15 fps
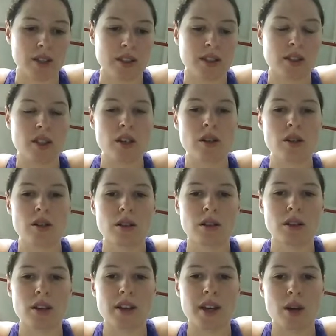
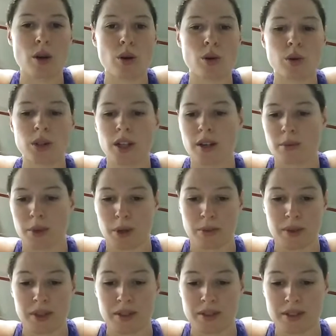Still a whole lot of
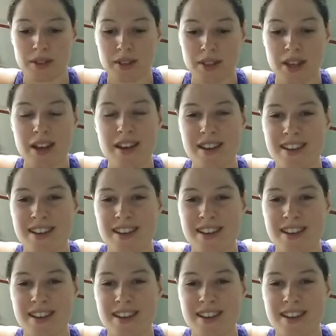burpees.